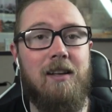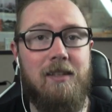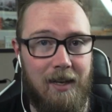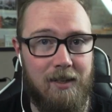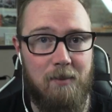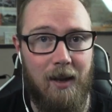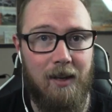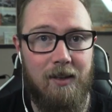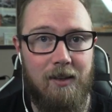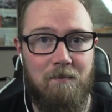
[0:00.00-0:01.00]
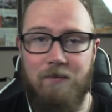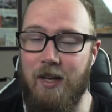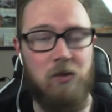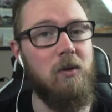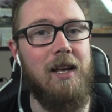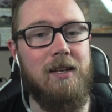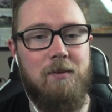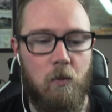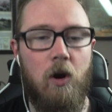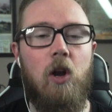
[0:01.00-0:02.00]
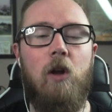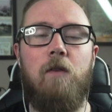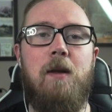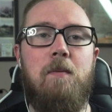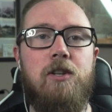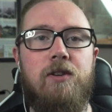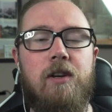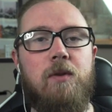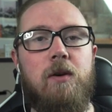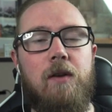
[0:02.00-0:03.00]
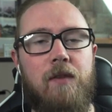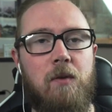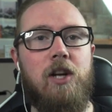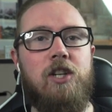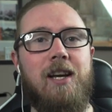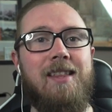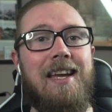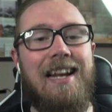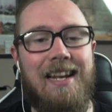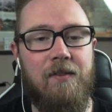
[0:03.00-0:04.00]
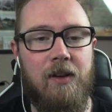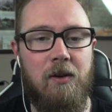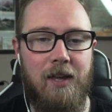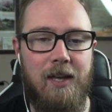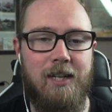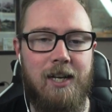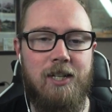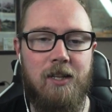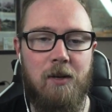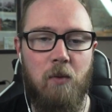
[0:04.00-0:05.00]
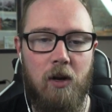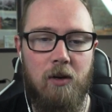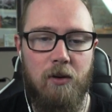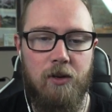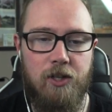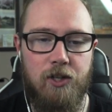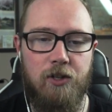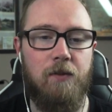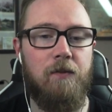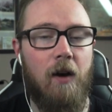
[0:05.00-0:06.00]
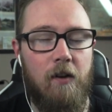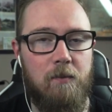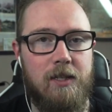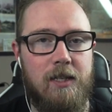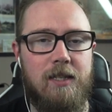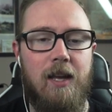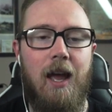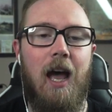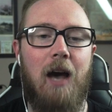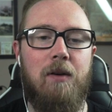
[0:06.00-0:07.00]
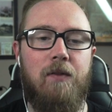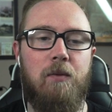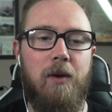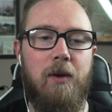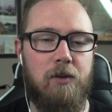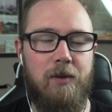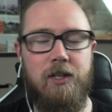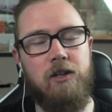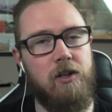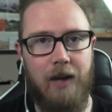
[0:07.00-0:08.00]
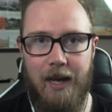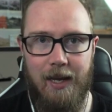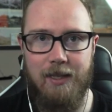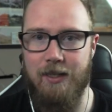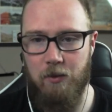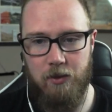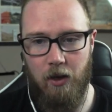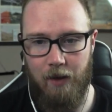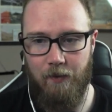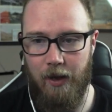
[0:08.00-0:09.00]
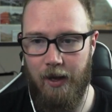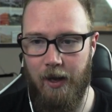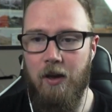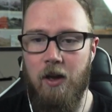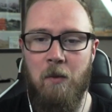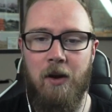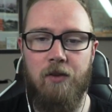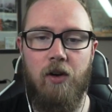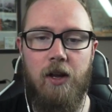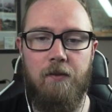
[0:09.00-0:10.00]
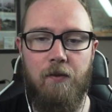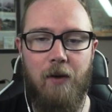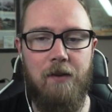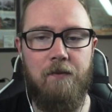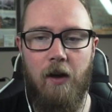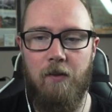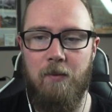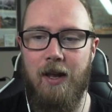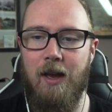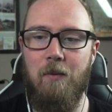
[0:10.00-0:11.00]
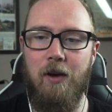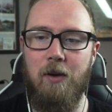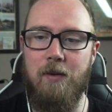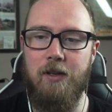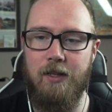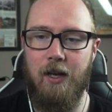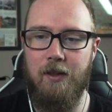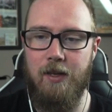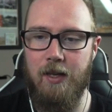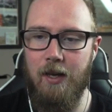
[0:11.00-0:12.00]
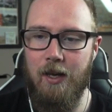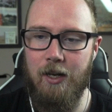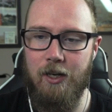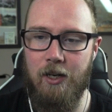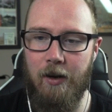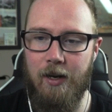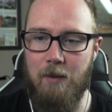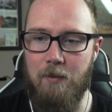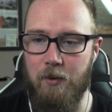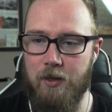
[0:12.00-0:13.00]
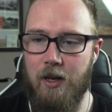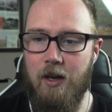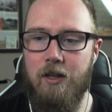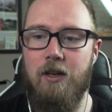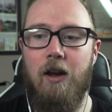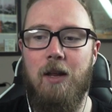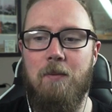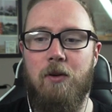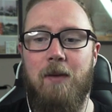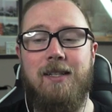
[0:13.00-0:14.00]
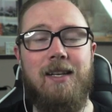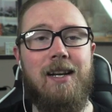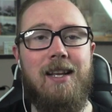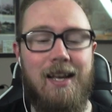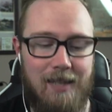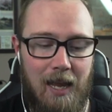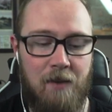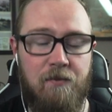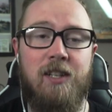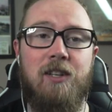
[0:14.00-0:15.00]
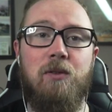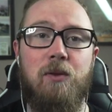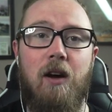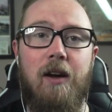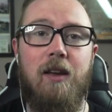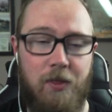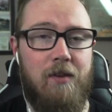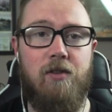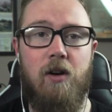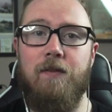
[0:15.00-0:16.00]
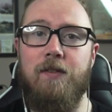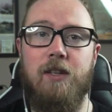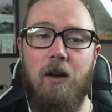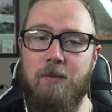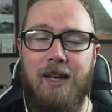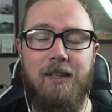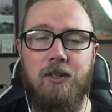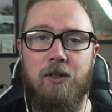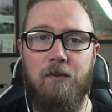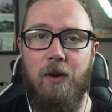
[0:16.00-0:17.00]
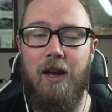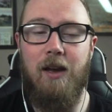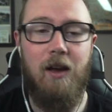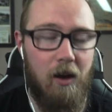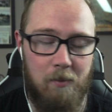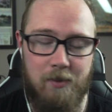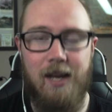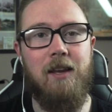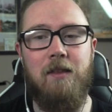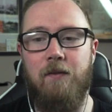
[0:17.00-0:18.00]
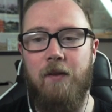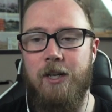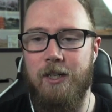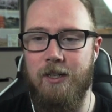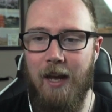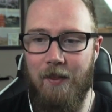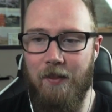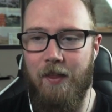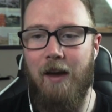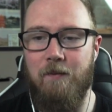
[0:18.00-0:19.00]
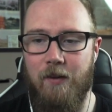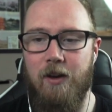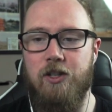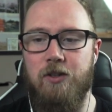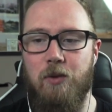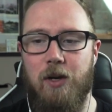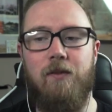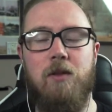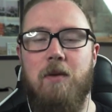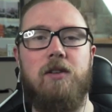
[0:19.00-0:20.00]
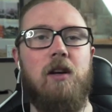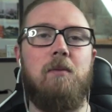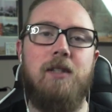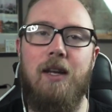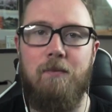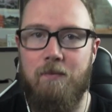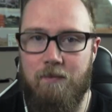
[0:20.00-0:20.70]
tank and spank. That's all it is. What a lot of people are doing as well, if they want to check their cleaving, they're changing the 1 boss to 5 bosses. However, we're just going to do a single target fight here. We're going to run it for a 5-minute and we're going to be using the nightly build. The nightly build basically is every single night. Theory crafters are updating the software, are updating the information, and that version will give you the most up-to-date